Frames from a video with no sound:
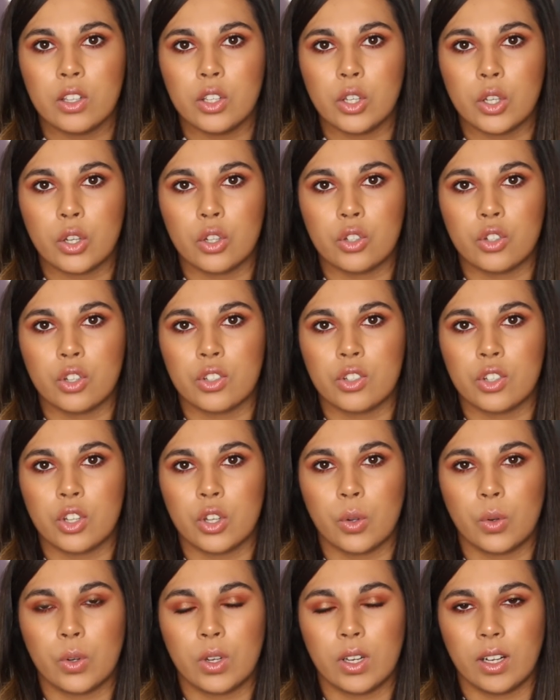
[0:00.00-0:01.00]
You could just
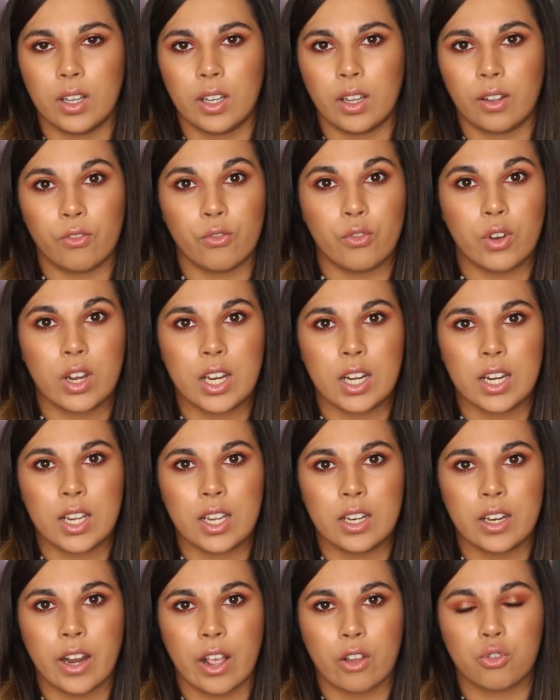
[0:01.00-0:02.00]
do like
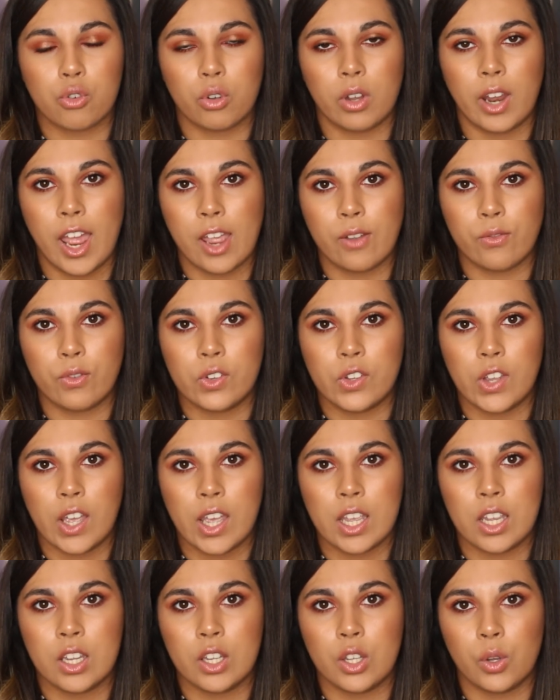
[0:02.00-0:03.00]
really natural
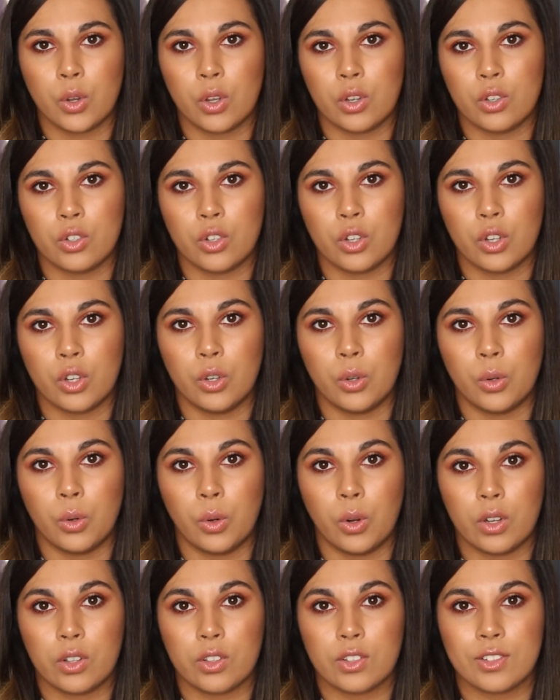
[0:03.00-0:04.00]
everyday, you can
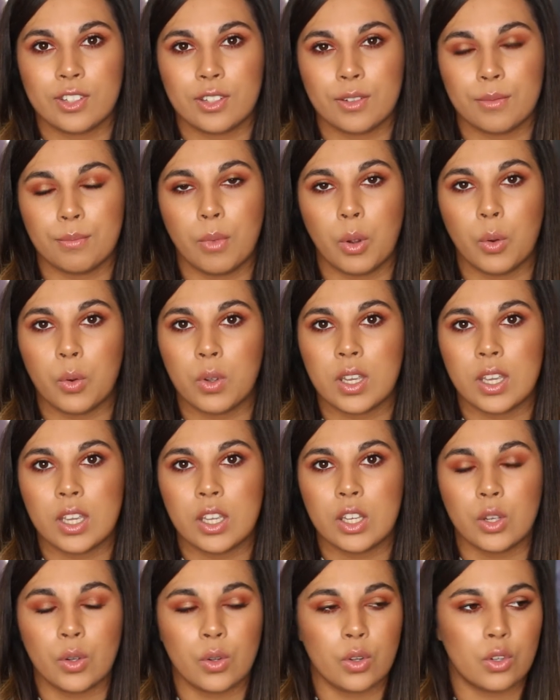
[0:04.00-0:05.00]
do smoky,
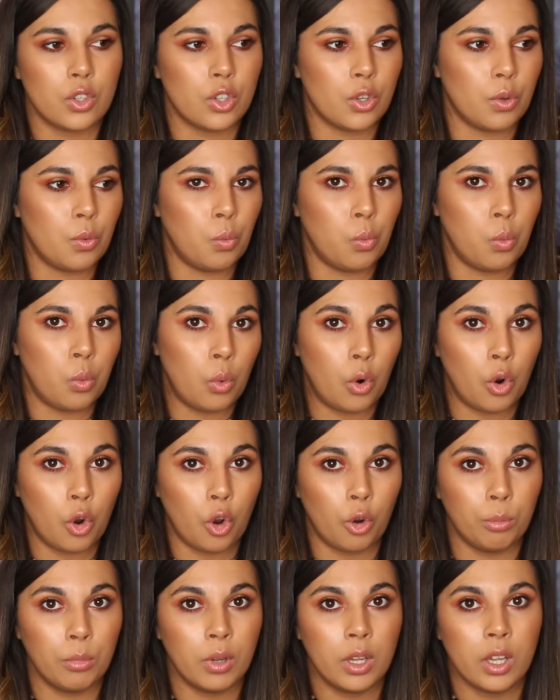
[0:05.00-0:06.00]
you can do
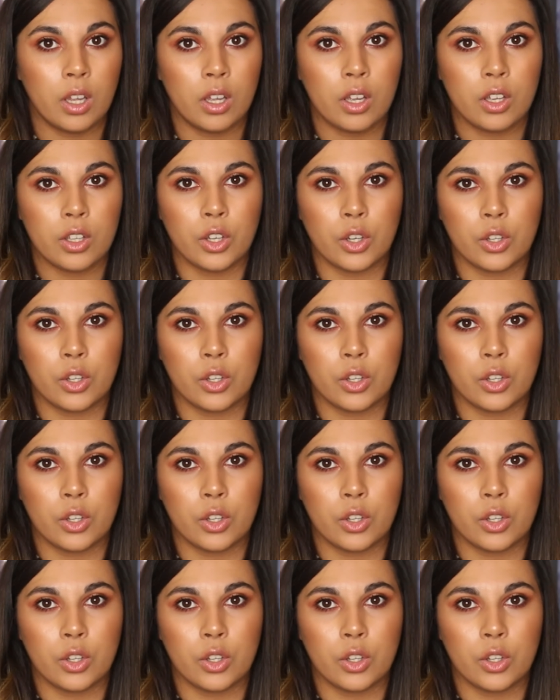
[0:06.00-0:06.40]
warm,